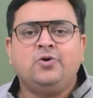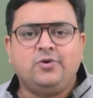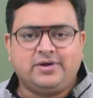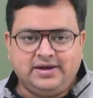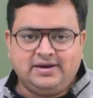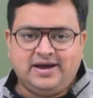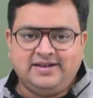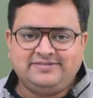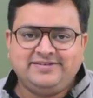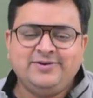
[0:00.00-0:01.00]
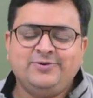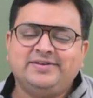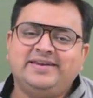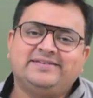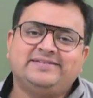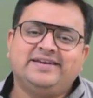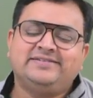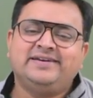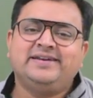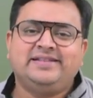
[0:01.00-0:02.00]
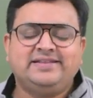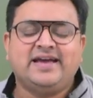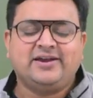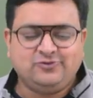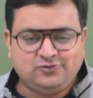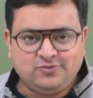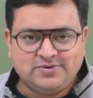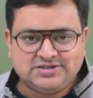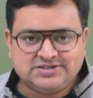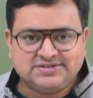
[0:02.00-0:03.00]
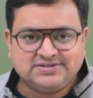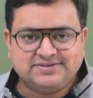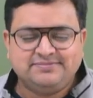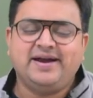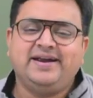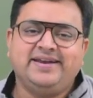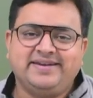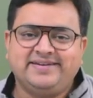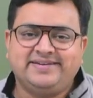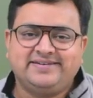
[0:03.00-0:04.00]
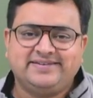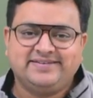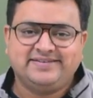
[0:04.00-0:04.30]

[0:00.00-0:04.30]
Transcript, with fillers: Okay, I'll see you in the next lecture. Till then, thank you so much. Bye and take care.